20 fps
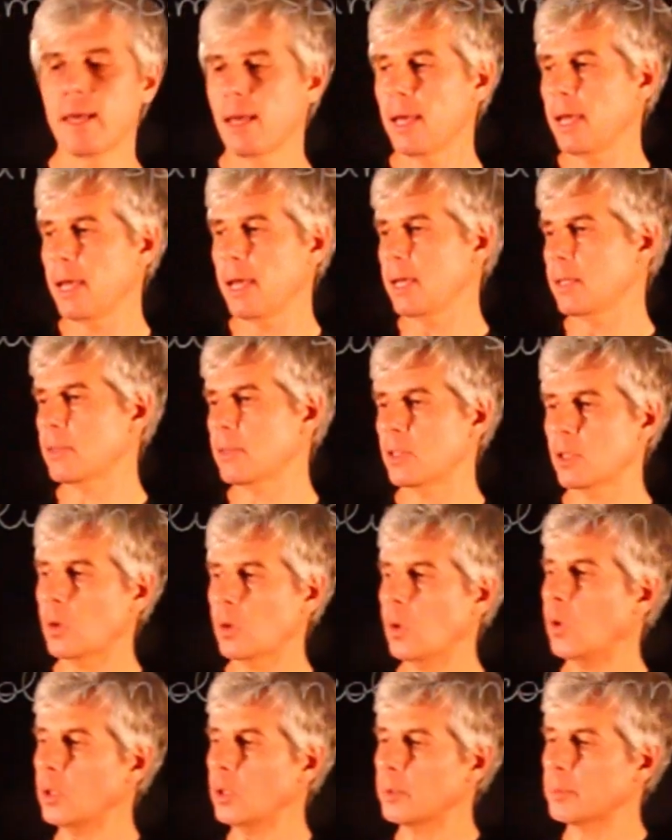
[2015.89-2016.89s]
and the
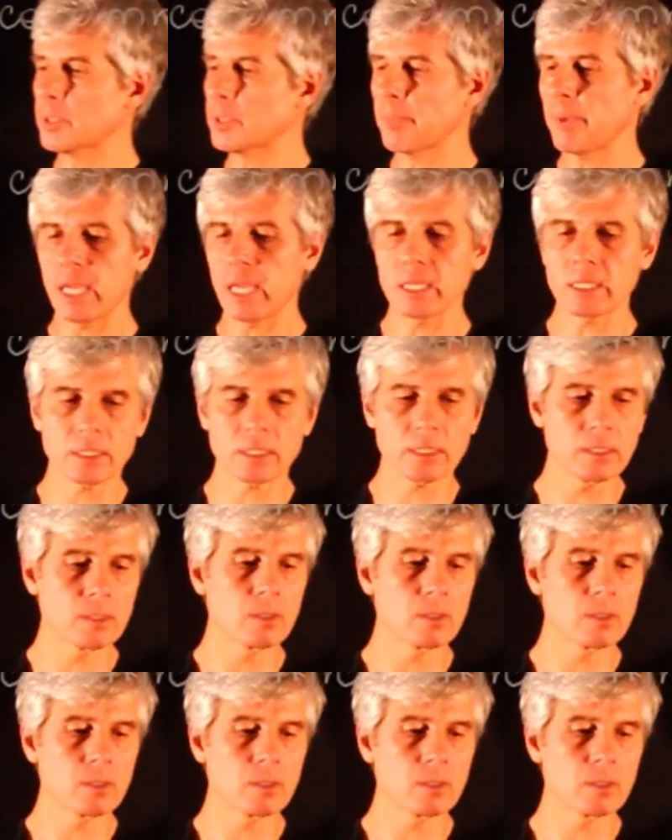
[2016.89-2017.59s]
column space